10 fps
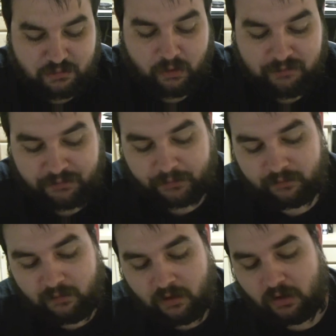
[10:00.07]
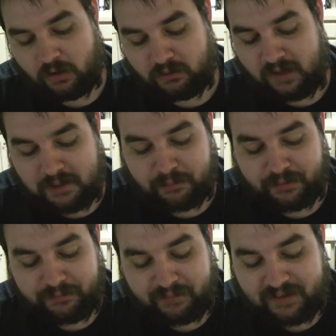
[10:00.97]
graveyard, or
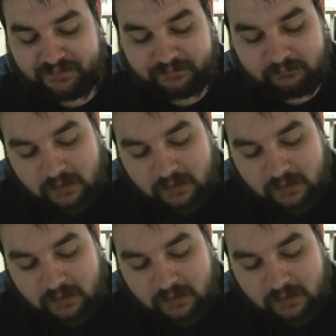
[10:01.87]
library rather.